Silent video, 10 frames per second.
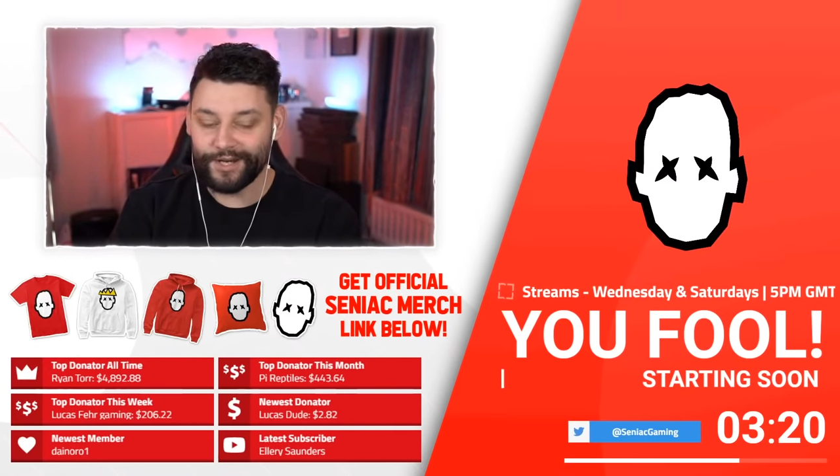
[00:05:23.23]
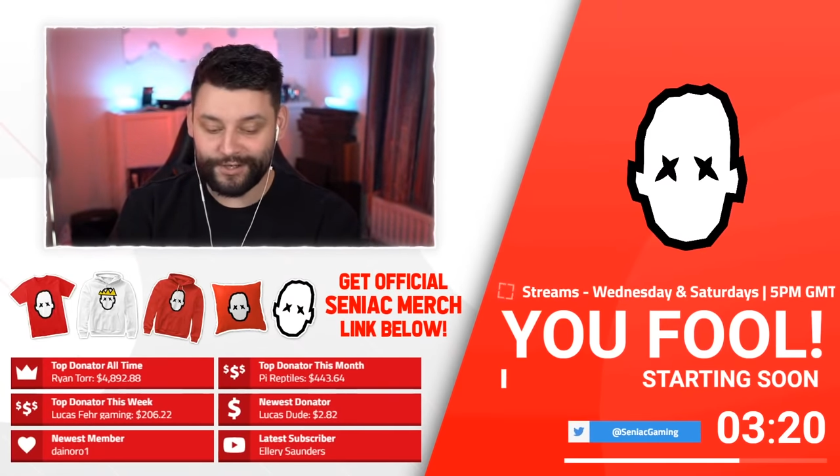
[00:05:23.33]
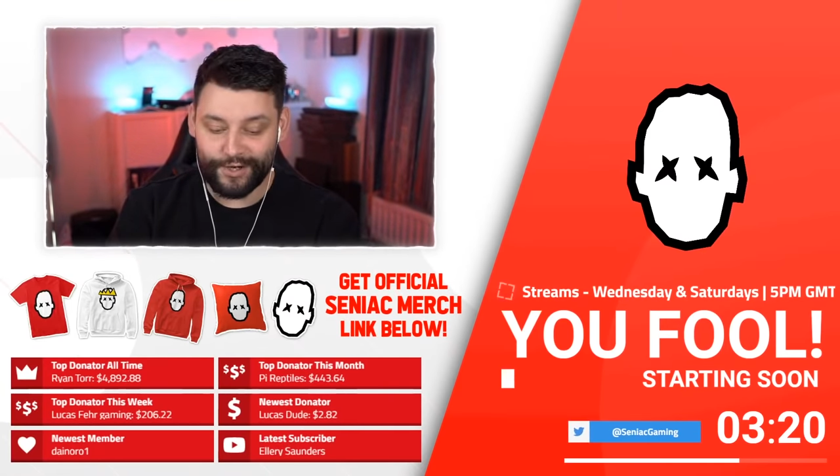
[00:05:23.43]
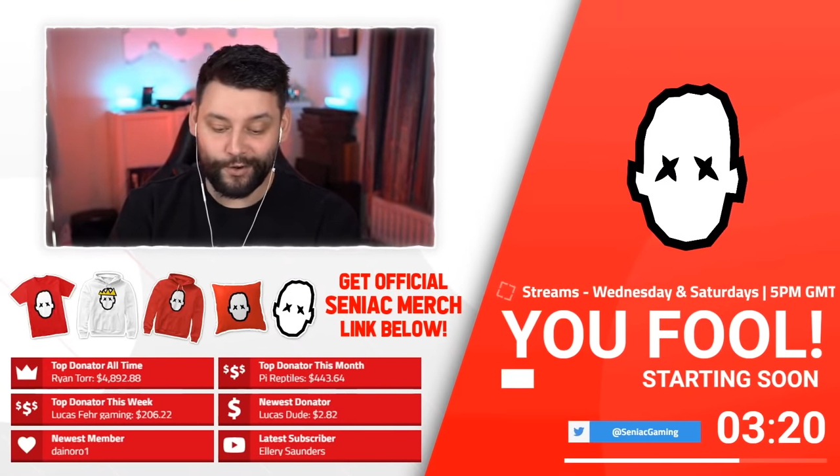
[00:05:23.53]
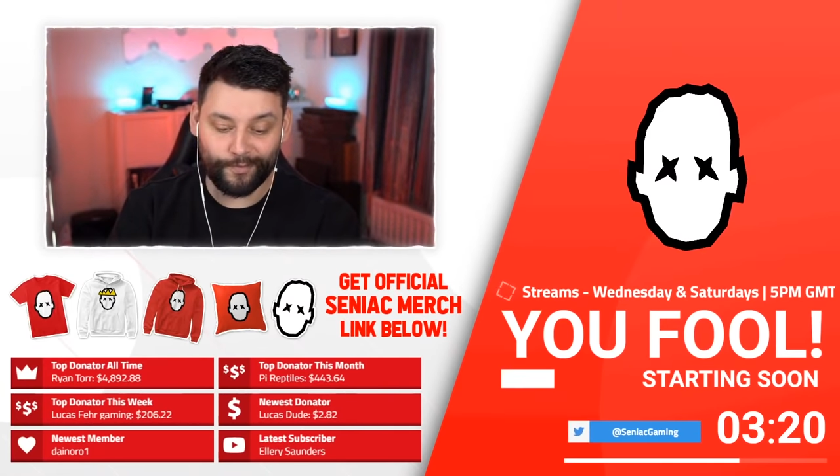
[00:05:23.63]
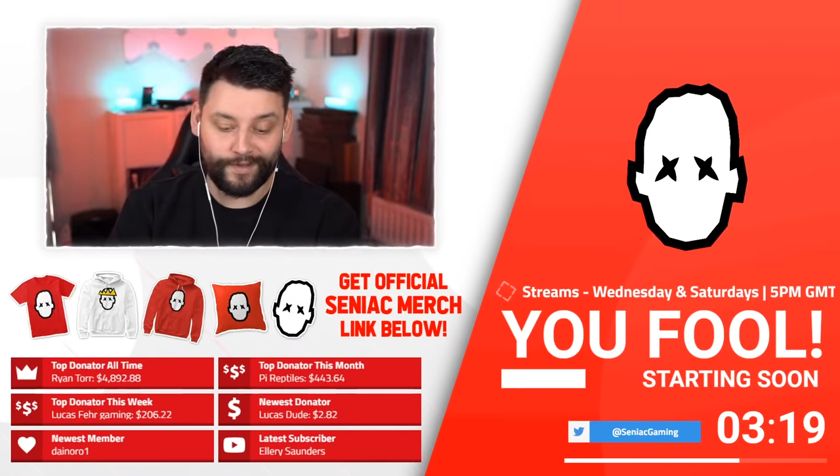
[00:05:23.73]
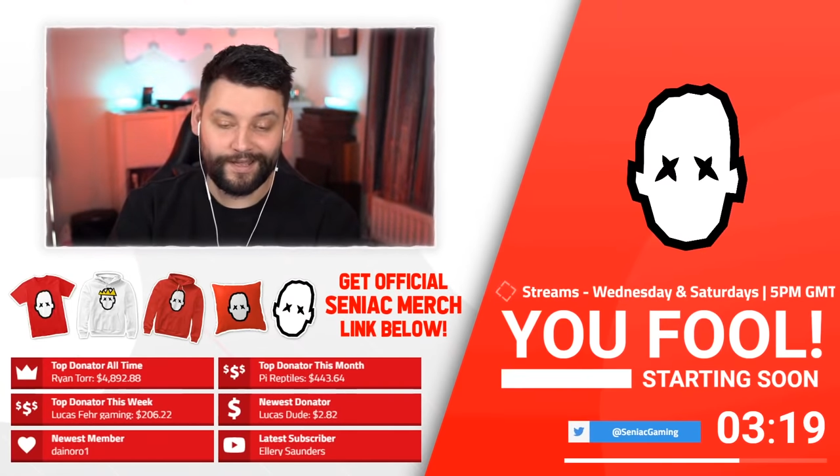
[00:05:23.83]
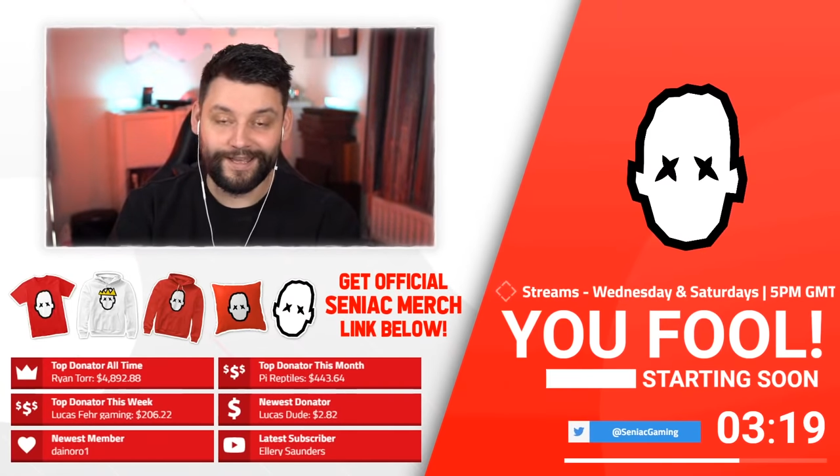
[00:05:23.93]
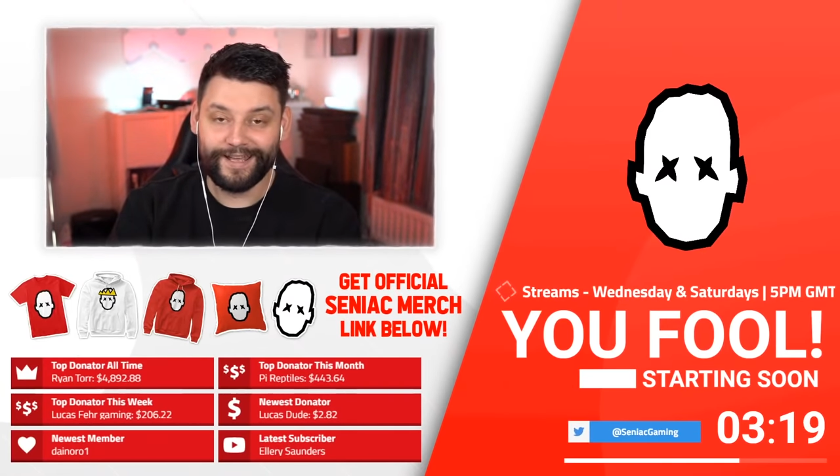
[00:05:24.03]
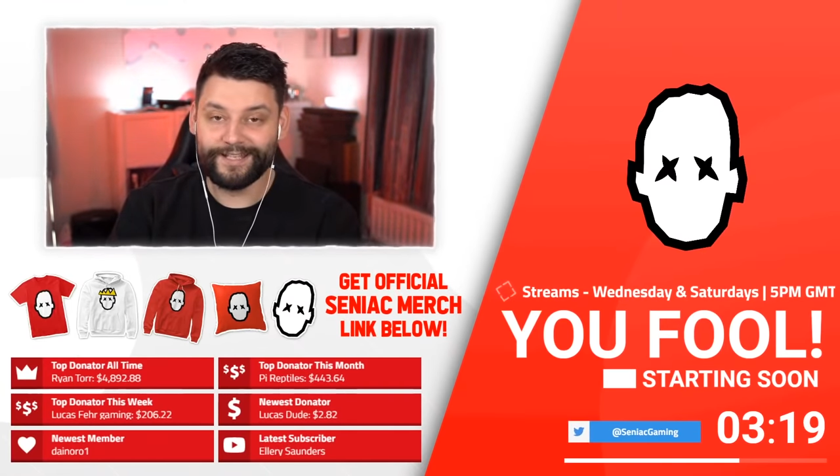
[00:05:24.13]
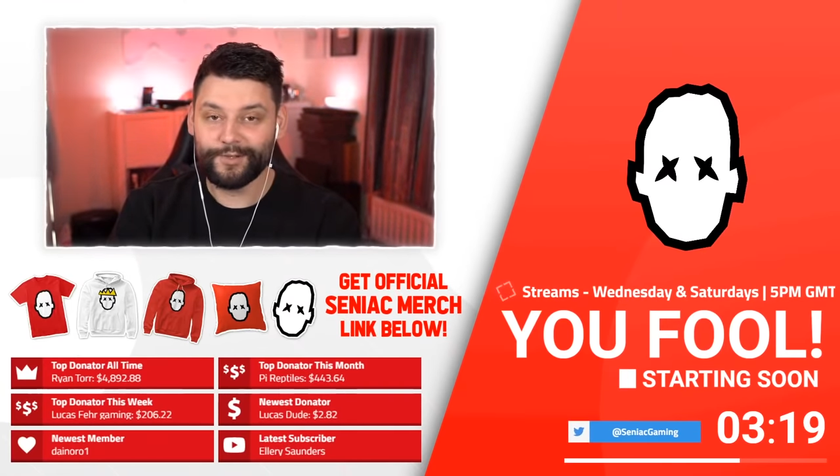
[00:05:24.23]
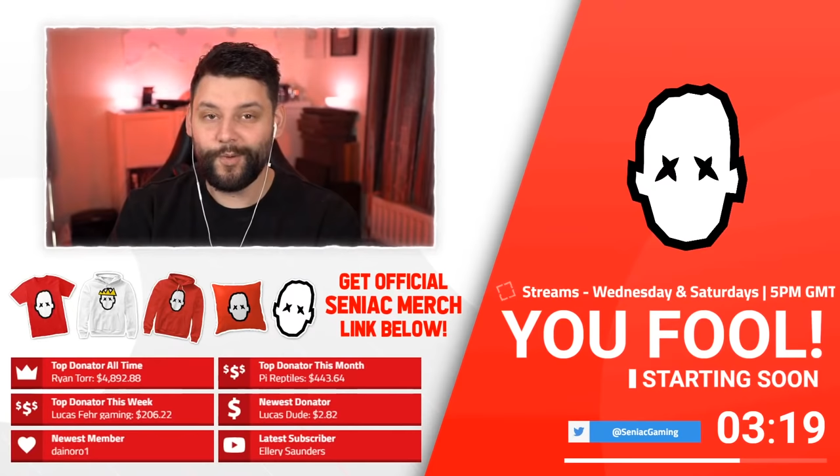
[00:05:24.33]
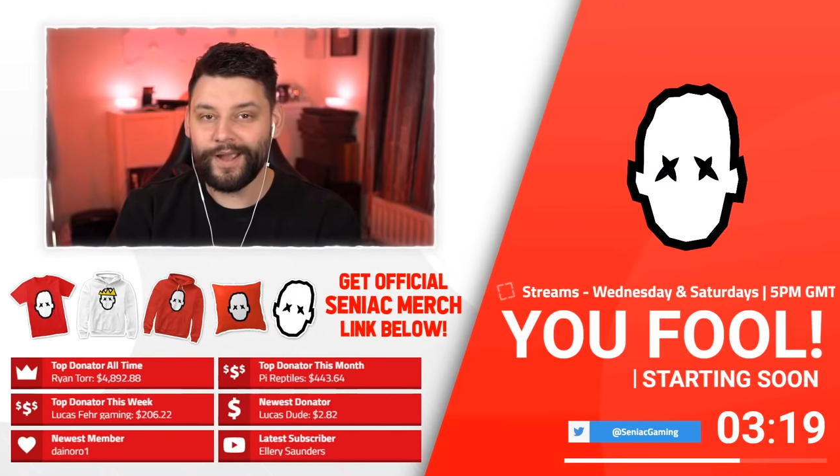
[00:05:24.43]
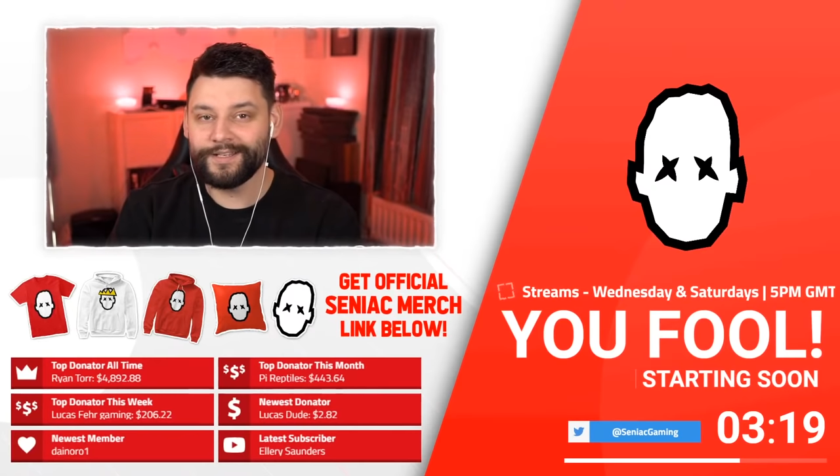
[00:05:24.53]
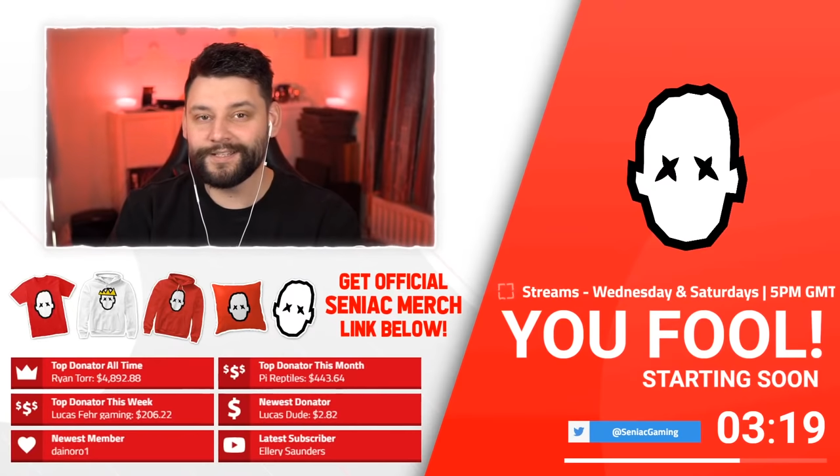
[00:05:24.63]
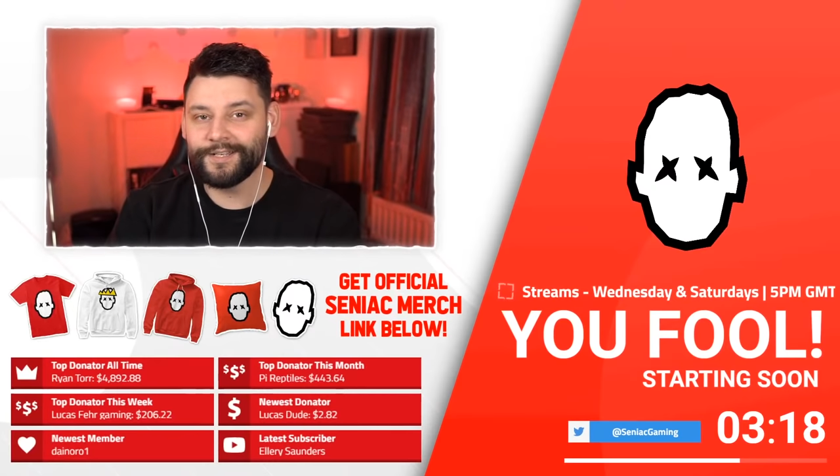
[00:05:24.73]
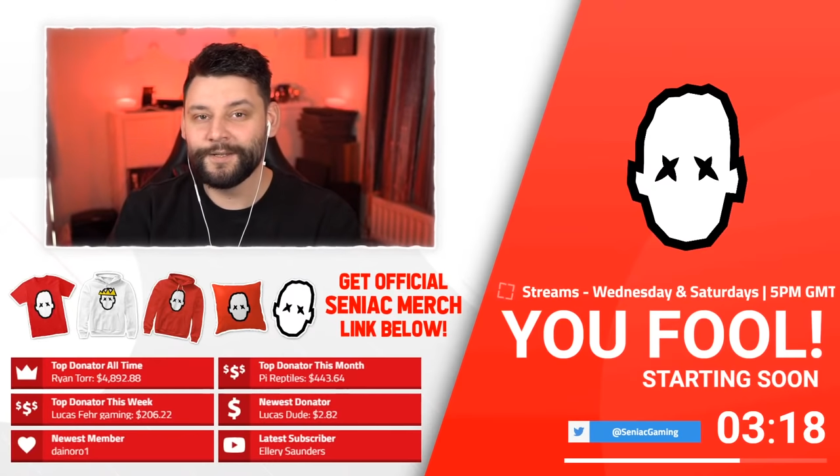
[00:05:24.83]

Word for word: do. It's quite